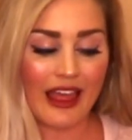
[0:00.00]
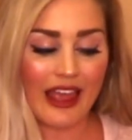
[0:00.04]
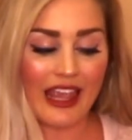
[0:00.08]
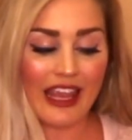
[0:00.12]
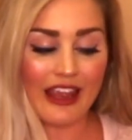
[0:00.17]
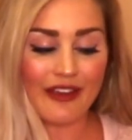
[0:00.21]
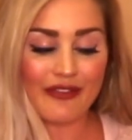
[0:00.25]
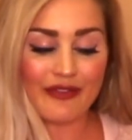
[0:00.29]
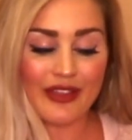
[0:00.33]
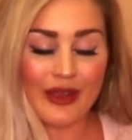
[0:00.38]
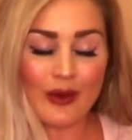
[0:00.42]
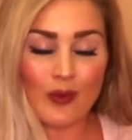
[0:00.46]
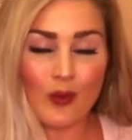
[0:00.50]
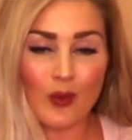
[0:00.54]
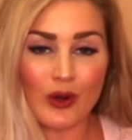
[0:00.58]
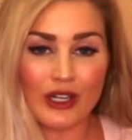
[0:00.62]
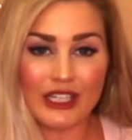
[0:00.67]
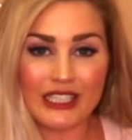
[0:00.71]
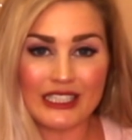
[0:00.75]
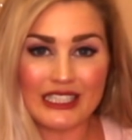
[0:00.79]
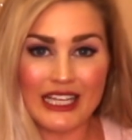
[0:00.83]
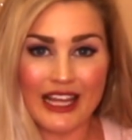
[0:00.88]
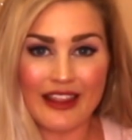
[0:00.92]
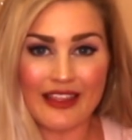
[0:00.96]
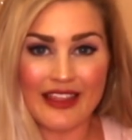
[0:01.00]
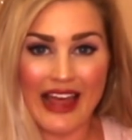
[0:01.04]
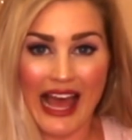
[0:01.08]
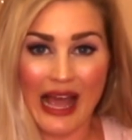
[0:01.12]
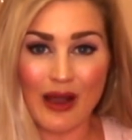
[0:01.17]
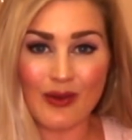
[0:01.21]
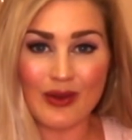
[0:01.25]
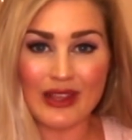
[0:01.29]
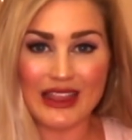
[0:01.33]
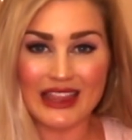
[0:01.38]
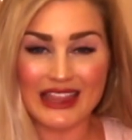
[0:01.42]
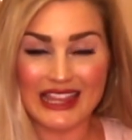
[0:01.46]
If they would have done
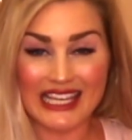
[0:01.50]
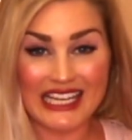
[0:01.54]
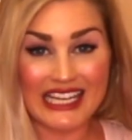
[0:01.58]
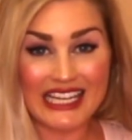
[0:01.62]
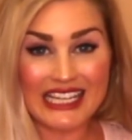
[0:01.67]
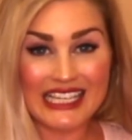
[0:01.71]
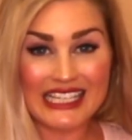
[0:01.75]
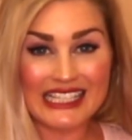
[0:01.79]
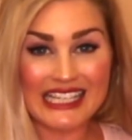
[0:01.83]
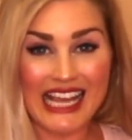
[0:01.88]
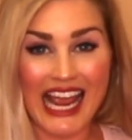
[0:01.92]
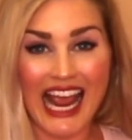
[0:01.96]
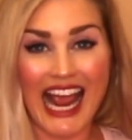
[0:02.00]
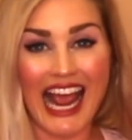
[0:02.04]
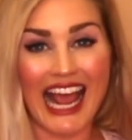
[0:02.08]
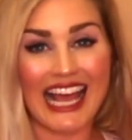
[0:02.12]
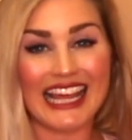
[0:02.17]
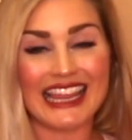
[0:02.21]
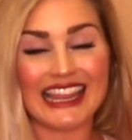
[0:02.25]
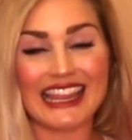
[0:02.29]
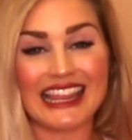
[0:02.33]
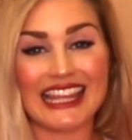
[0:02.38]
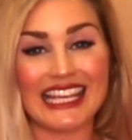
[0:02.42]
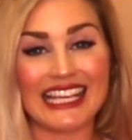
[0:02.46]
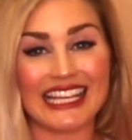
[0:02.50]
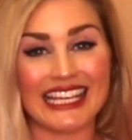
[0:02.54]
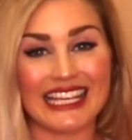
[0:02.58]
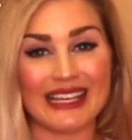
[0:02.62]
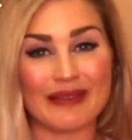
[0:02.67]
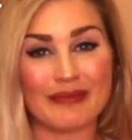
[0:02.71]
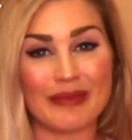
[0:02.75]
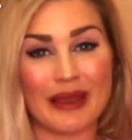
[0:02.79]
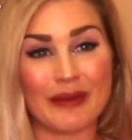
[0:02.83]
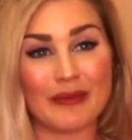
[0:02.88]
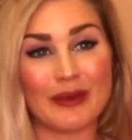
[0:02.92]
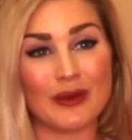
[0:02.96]
that with these, I think
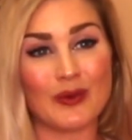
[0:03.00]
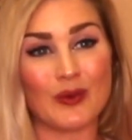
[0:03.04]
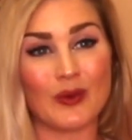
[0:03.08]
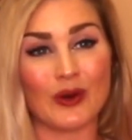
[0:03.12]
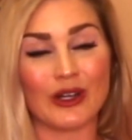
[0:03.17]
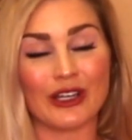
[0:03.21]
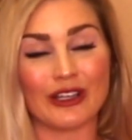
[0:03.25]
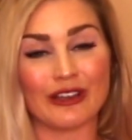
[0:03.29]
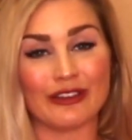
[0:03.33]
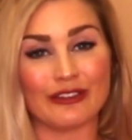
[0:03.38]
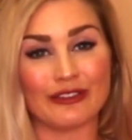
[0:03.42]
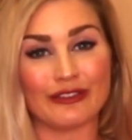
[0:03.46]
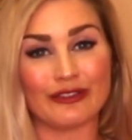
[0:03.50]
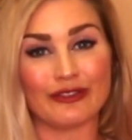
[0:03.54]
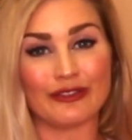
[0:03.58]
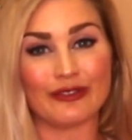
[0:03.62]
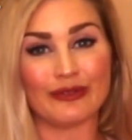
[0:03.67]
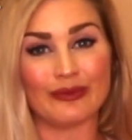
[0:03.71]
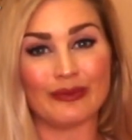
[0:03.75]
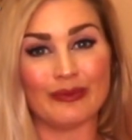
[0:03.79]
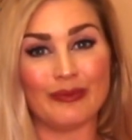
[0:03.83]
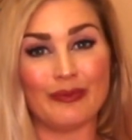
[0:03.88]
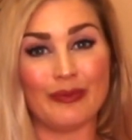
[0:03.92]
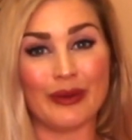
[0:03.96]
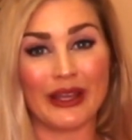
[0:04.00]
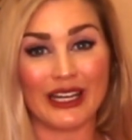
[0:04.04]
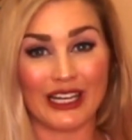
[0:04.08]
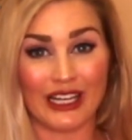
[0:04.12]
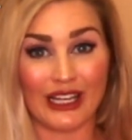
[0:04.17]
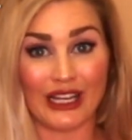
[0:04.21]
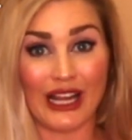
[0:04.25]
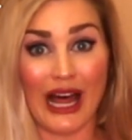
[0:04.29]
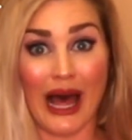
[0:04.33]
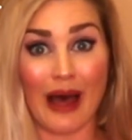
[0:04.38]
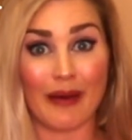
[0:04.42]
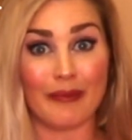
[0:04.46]
it maybe would have been
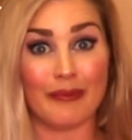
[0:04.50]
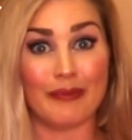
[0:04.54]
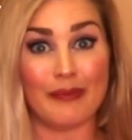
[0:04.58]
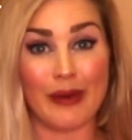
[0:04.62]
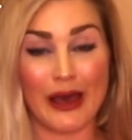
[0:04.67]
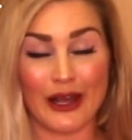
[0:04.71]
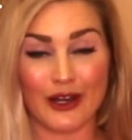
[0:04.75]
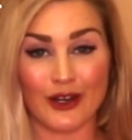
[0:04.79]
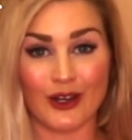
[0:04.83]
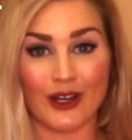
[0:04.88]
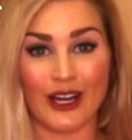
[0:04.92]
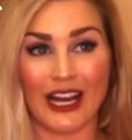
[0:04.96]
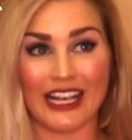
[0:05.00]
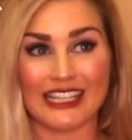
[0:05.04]
a lot better.